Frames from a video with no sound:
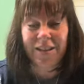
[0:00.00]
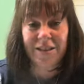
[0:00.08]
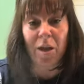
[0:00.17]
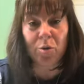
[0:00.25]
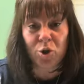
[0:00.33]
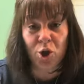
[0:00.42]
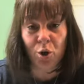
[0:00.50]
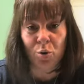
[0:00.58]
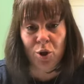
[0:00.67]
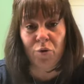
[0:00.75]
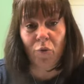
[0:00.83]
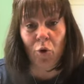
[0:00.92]
Now
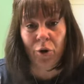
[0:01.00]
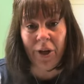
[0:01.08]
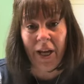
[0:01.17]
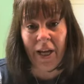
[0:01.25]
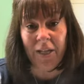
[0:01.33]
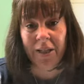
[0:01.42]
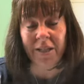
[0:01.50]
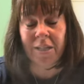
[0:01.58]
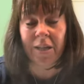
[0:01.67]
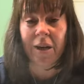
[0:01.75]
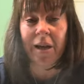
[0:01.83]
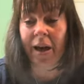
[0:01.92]
choose your own
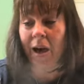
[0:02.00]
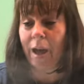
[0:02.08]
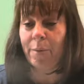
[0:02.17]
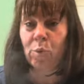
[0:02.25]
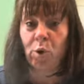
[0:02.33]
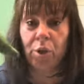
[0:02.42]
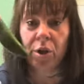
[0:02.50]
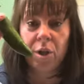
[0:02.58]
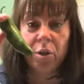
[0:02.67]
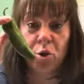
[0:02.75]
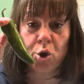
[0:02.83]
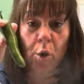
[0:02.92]
heat. I'm going to
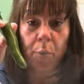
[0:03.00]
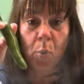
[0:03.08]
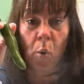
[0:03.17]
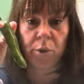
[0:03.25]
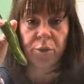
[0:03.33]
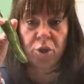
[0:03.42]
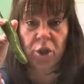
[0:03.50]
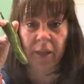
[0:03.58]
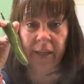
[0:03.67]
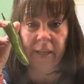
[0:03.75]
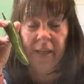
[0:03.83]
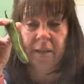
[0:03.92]
chop one
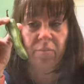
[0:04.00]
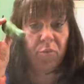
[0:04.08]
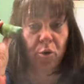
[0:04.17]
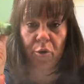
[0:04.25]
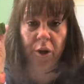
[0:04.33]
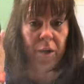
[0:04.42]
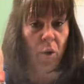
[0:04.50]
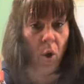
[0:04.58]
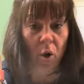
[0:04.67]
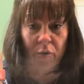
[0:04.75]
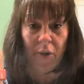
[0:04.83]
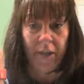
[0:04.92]
chilli, green
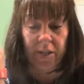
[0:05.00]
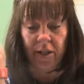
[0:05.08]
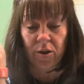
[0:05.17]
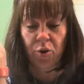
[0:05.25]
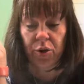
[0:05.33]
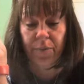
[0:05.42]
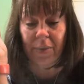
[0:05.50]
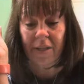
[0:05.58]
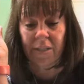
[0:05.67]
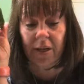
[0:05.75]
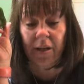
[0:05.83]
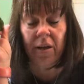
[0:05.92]
or red, it doesn't
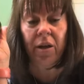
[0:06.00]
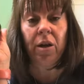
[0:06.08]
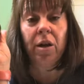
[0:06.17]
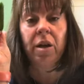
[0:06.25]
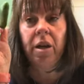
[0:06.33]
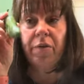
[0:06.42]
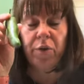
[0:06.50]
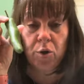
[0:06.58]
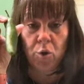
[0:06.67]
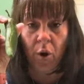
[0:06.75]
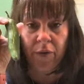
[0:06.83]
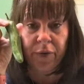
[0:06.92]
matter. If you
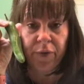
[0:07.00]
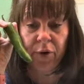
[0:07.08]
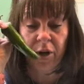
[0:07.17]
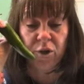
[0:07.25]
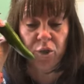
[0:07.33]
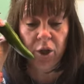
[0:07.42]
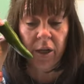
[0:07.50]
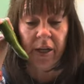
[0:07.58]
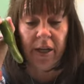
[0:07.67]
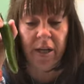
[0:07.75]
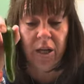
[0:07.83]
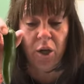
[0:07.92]
don't have a fresh
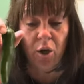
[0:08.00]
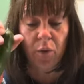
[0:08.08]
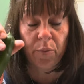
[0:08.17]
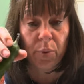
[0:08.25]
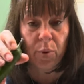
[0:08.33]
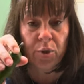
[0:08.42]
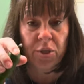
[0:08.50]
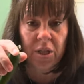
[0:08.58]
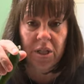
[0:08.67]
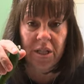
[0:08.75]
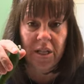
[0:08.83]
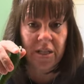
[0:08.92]
chilli, you can put a
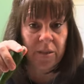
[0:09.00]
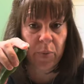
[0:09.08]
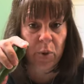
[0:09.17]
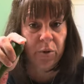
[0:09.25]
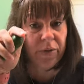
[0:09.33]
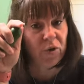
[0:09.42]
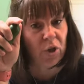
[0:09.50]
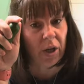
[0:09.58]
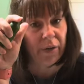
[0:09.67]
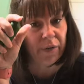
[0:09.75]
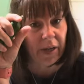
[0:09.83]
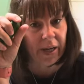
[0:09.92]
teaspoon of
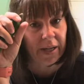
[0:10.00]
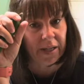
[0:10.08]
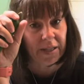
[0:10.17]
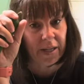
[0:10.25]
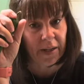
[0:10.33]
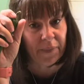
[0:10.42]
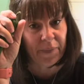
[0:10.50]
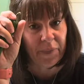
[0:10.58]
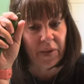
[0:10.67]
chilli flakes in,